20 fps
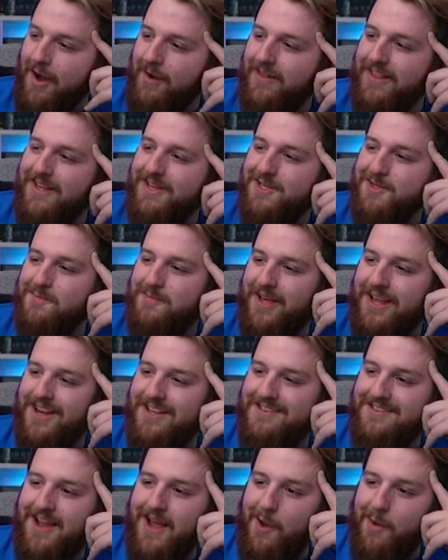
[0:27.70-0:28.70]
only just
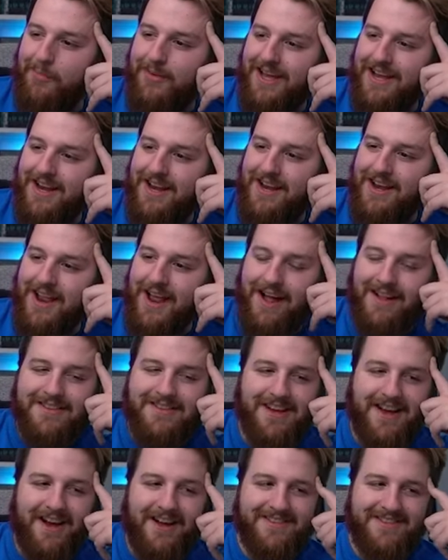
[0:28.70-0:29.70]
playing in snow, playing in
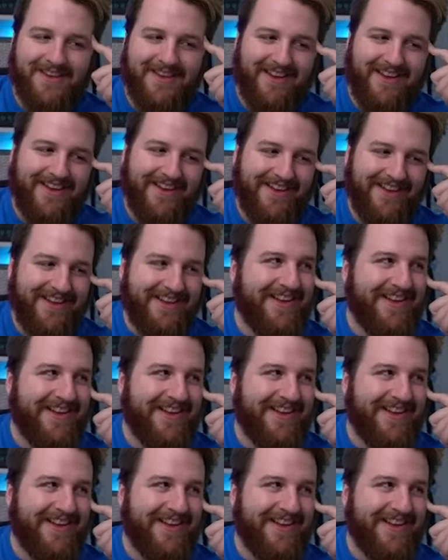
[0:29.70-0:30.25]
Antarctica.